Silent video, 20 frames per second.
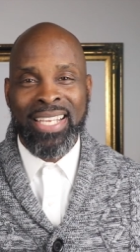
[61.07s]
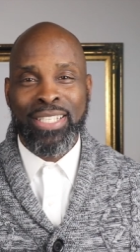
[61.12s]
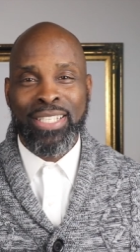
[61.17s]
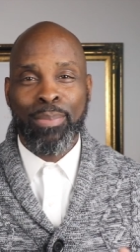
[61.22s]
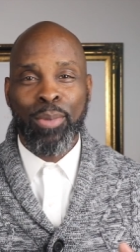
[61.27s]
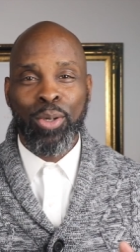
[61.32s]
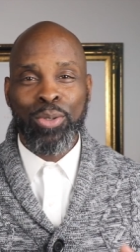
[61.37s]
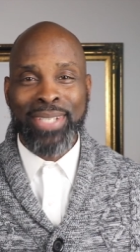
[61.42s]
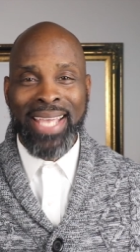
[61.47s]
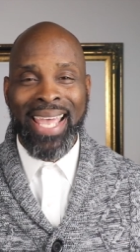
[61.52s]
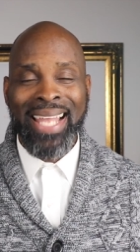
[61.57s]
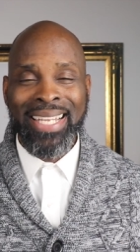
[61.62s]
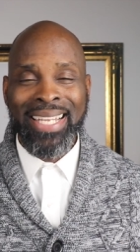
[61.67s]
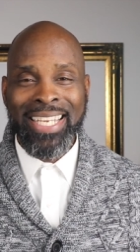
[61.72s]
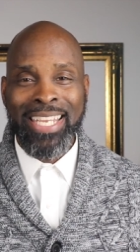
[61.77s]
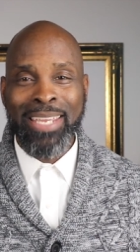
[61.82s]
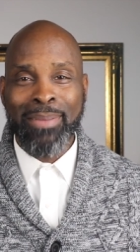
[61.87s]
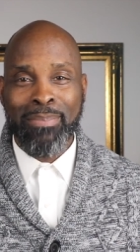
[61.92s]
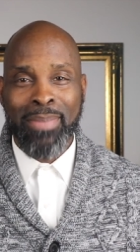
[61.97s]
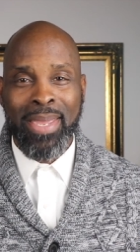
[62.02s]
the most
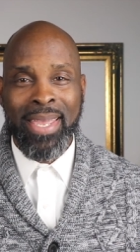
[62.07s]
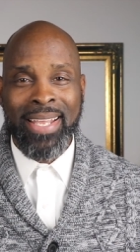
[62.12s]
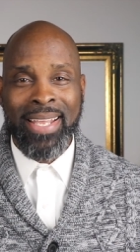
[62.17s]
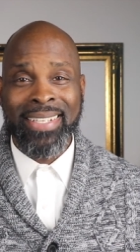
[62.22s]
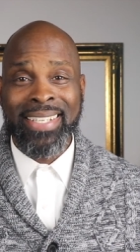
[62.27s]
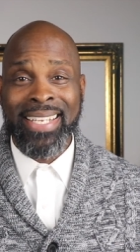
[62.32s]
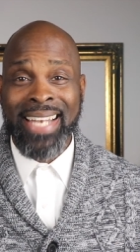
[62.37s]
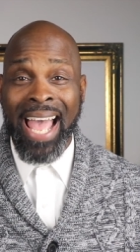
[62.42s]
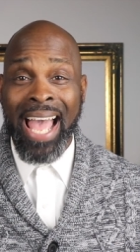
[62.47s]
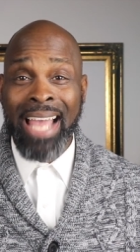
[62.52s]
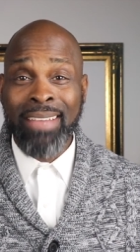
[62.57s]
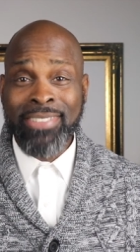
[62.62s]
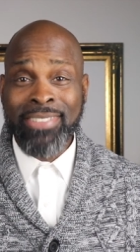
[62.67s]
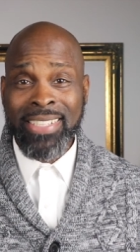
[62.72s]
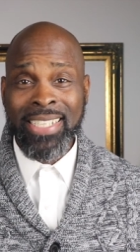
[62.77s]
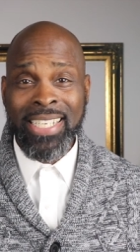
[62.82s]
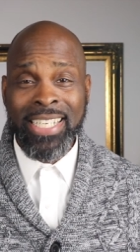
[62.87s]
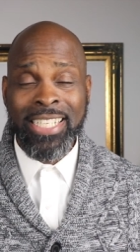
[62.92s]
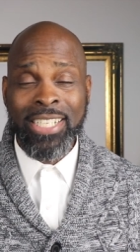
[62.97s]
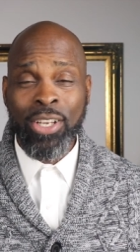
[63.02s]
elegant men that I've
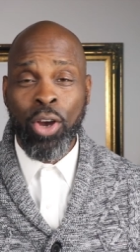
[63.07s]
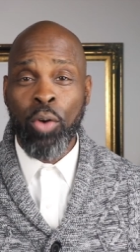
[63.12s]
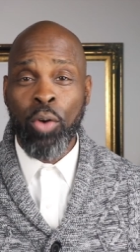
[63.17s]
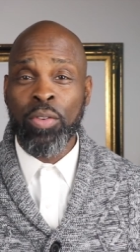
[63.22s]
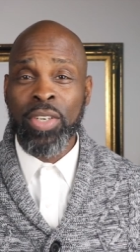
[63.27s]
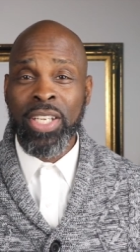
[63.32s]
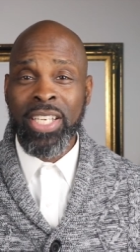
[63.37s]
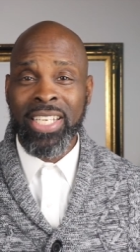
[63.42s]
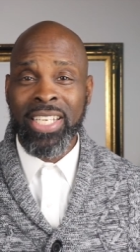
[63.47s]
seen over the